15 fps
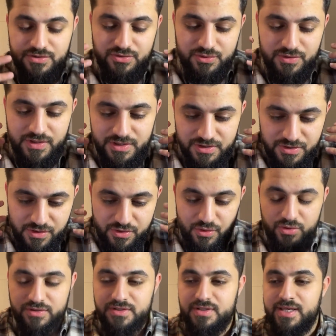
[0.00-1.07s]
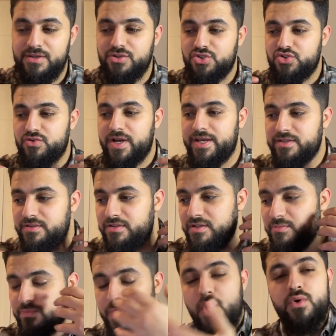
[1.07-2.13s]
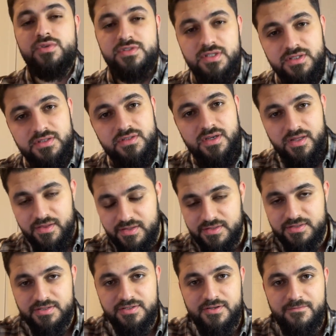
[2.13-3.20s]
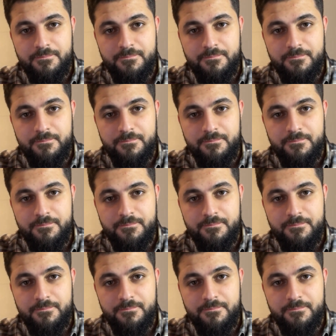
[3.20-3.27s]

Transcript: to these thoughts that you're trying to impose onto others,